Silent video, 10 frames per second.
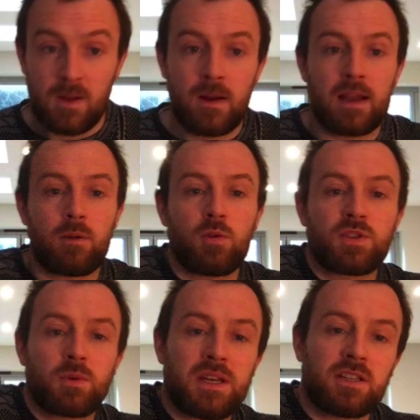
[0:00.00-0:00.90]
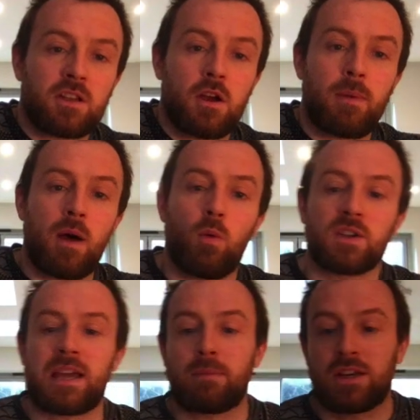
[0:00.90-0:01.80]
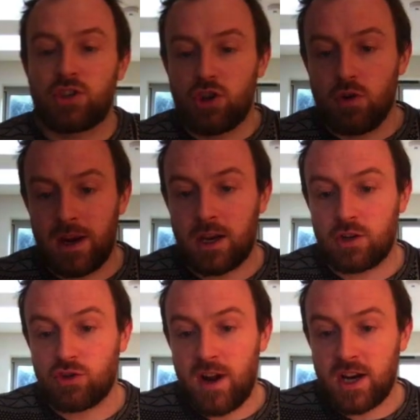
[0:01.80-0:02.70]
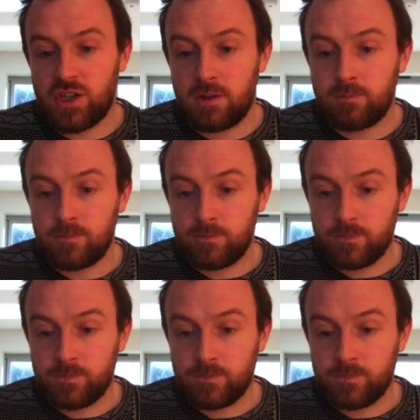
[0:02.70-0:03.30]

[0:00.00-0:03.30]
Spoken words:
And then also we need to know about what's happening during contraction.